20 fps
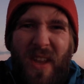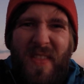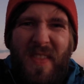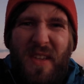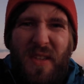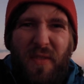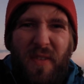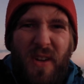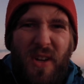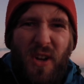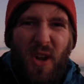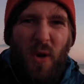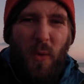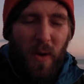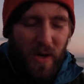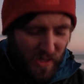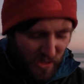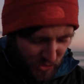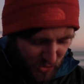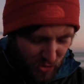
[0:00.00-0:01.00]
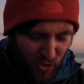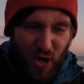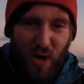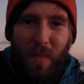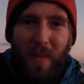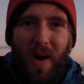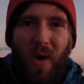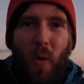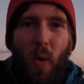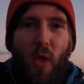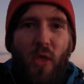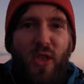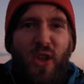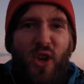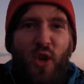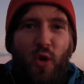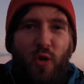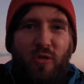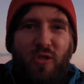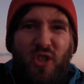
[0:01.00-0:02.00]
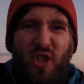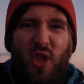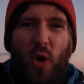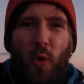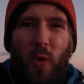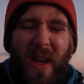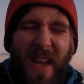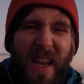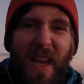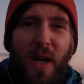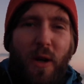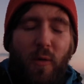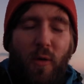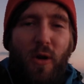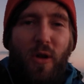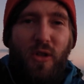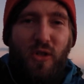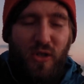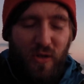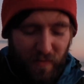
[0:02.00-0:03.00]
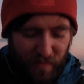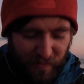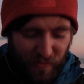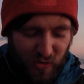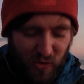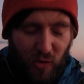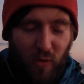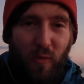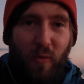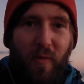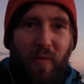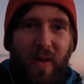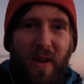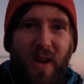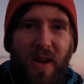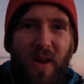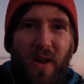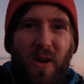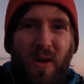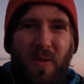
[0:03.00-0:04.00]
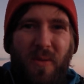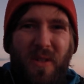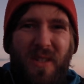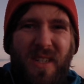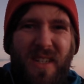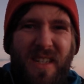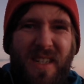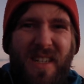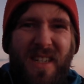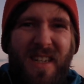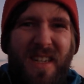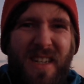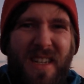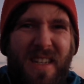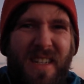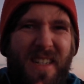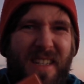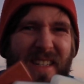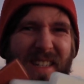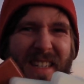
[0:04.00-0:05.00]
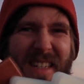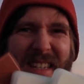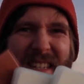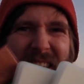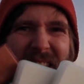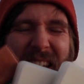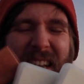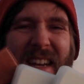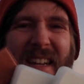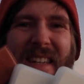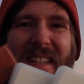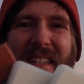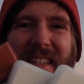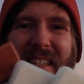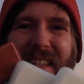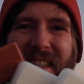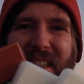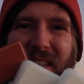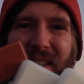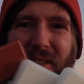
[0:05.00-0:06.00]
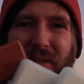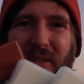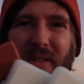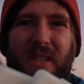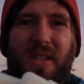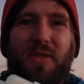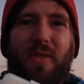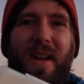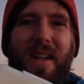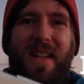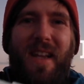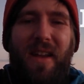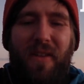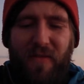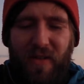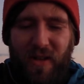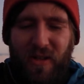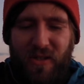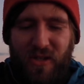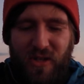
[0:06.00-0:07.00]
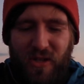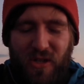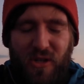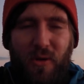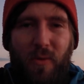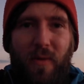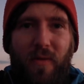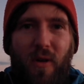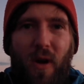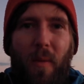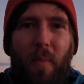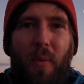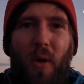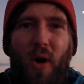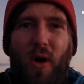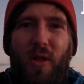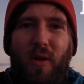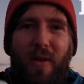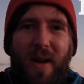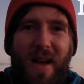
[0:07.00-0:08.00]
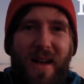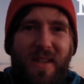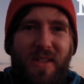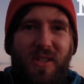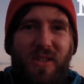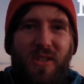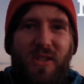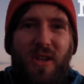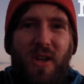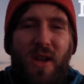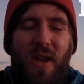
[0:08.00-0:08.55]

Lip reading: In this video we're going to talk about the unsung heroes of photography, which is these things. These are ND filters. So we've got polarizers,